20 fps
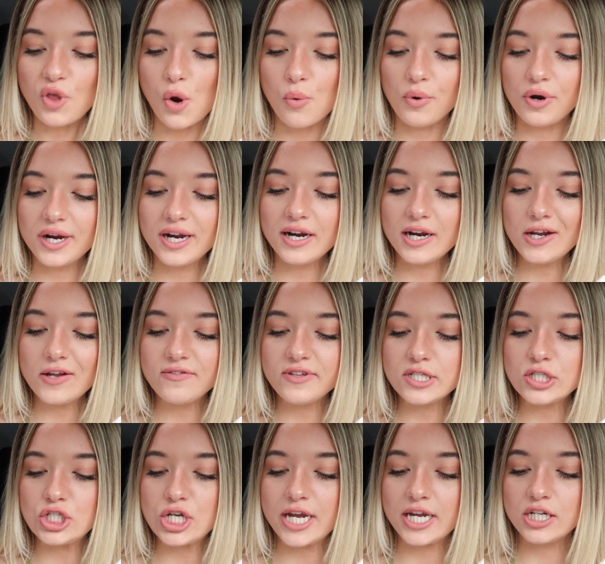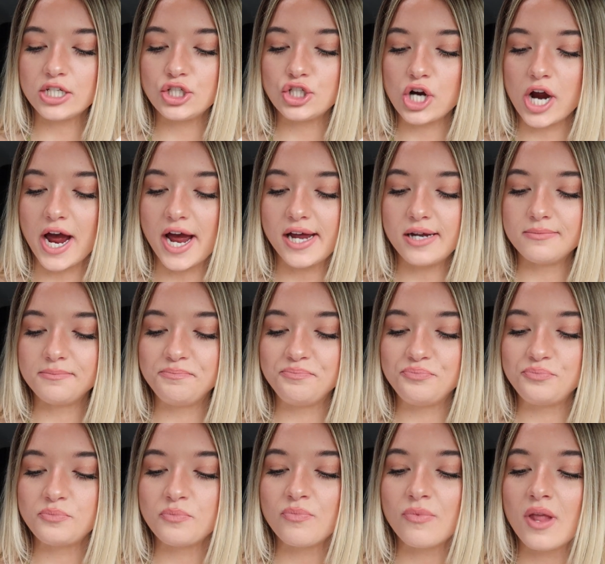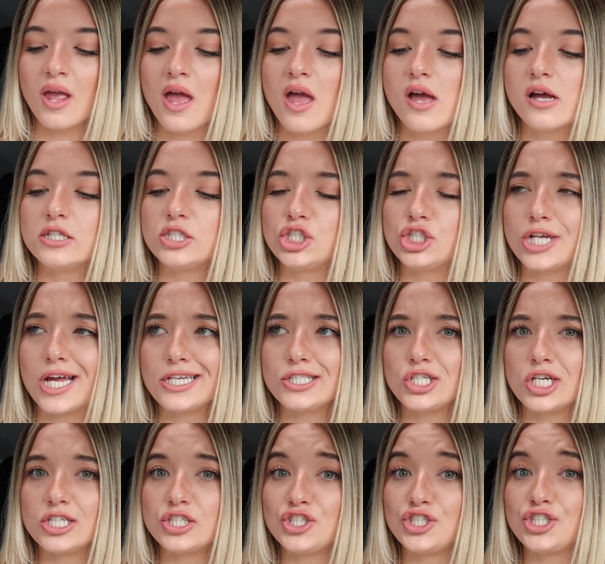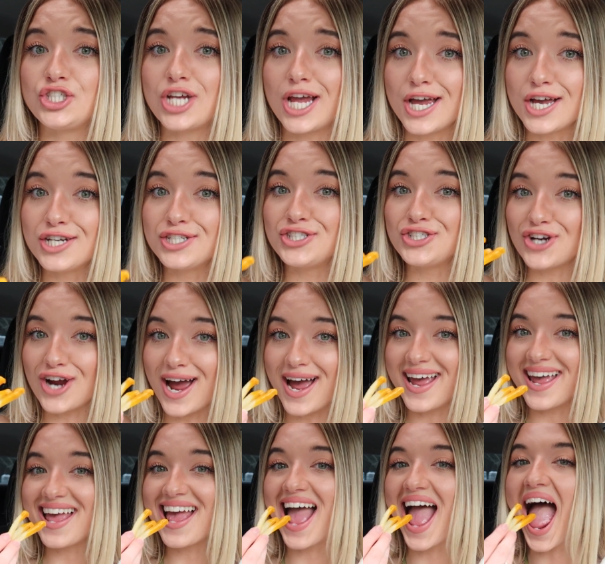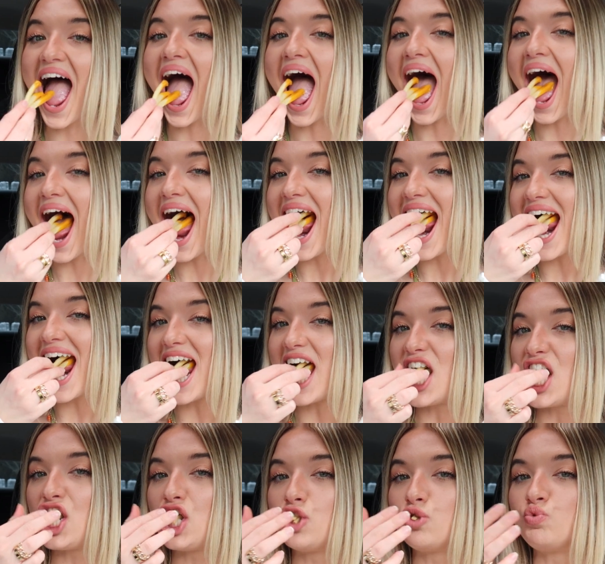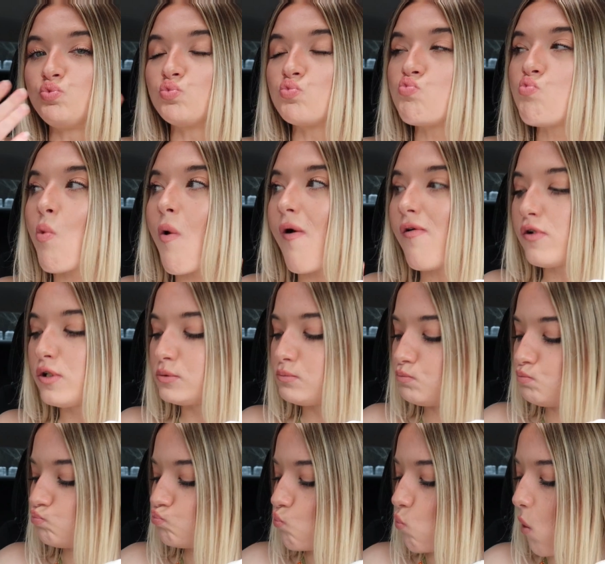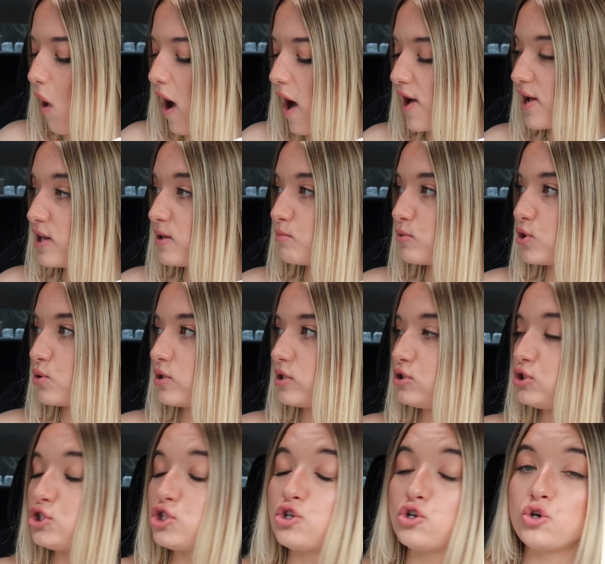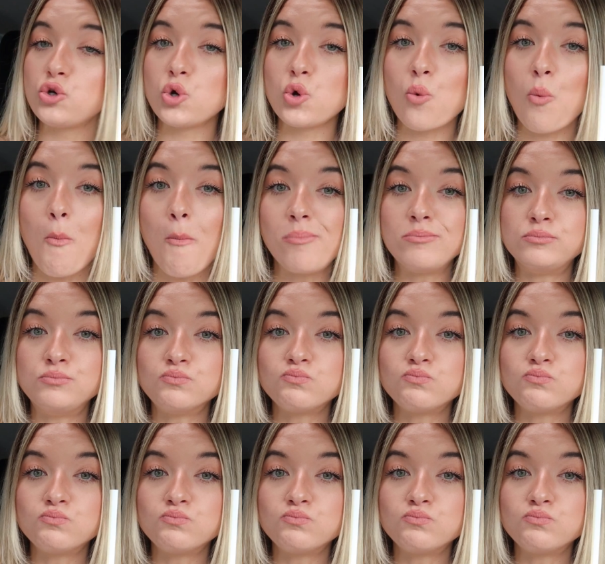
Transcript: we're gonna give this shake a try. Shake a try. I am going to